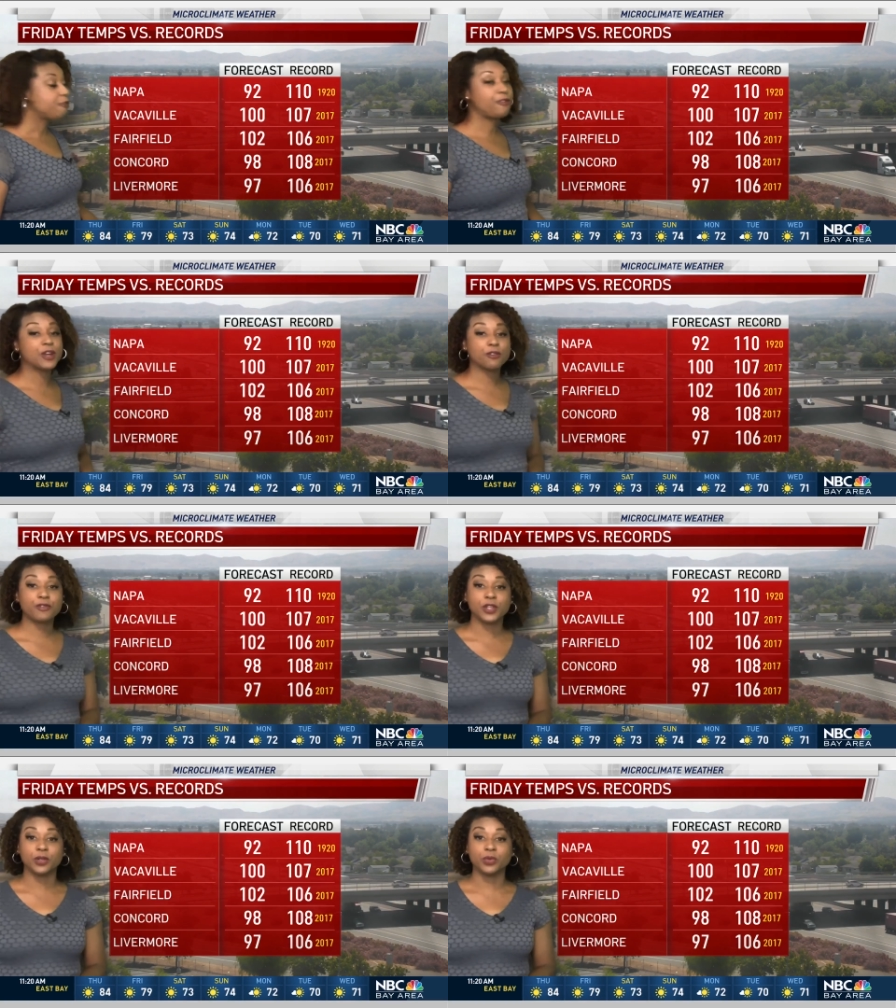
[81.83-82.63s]

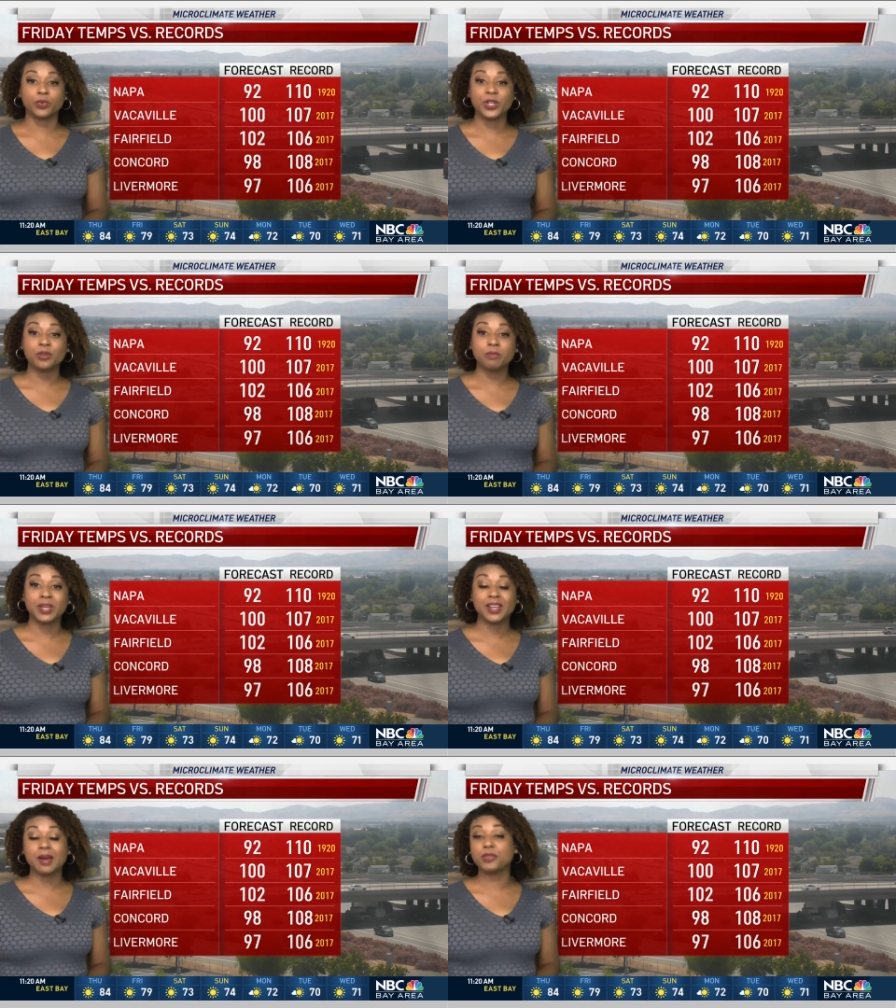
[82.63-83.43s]
Fairfield will
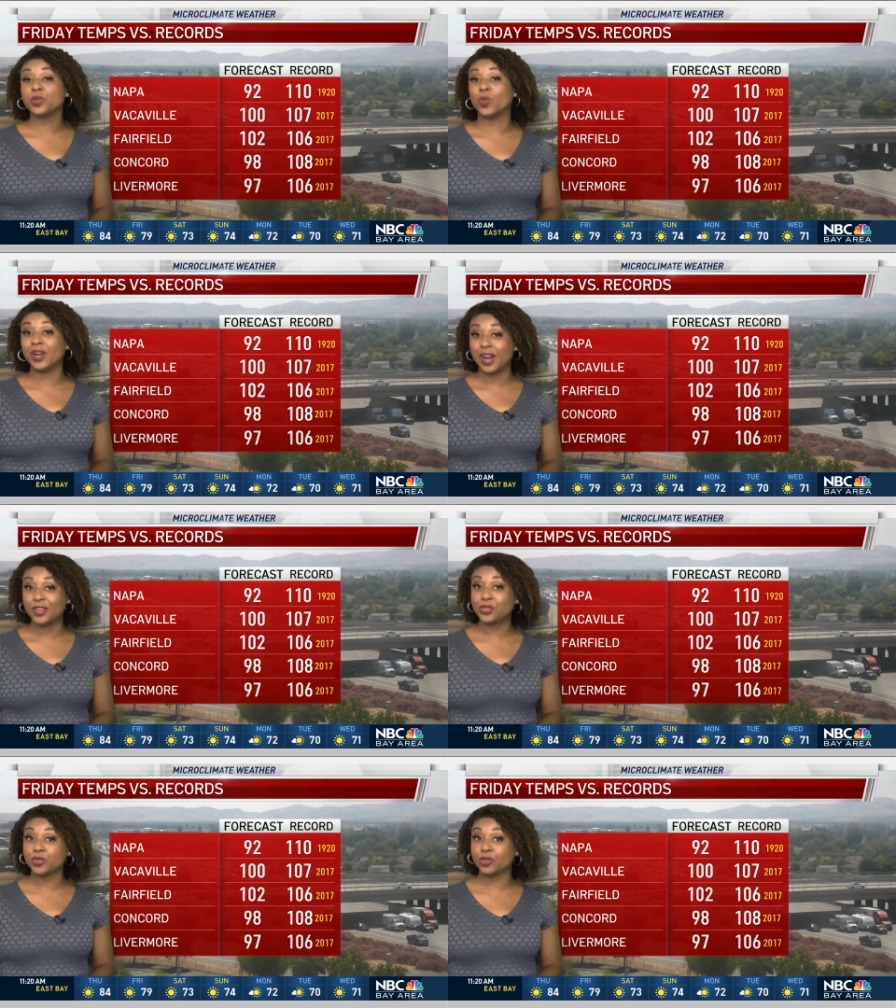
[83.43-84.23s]
be up to one
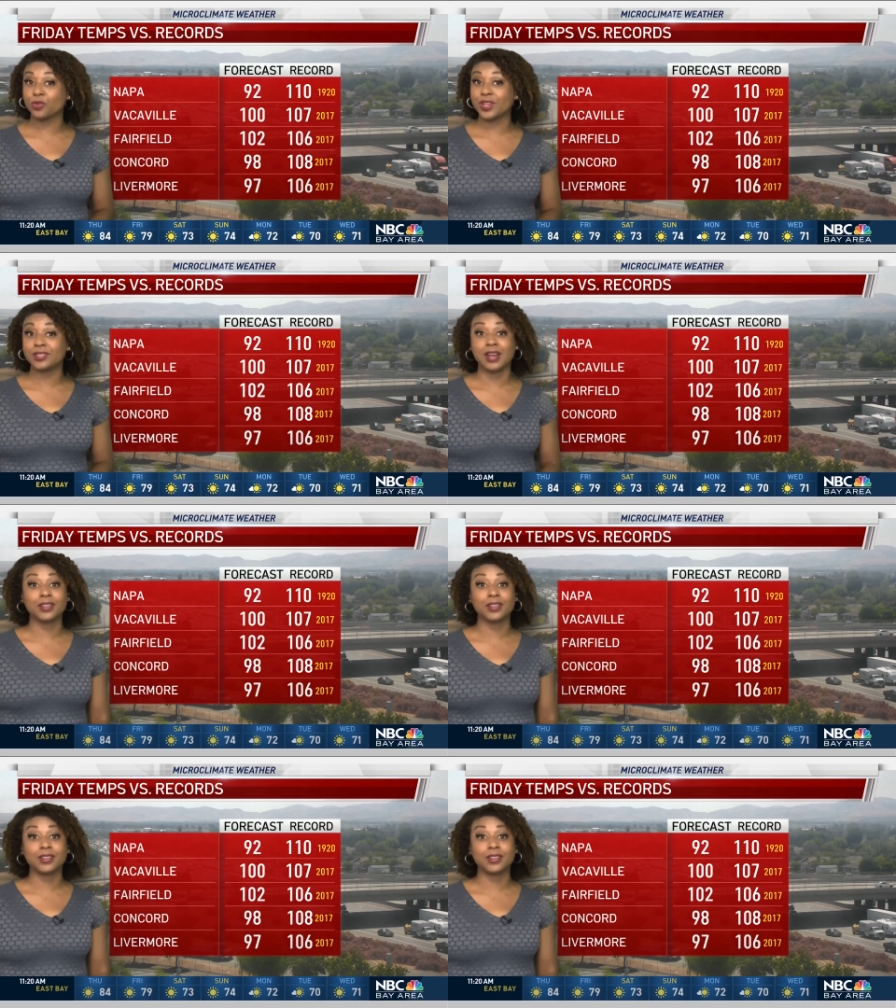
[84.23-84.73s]
hundred degrees.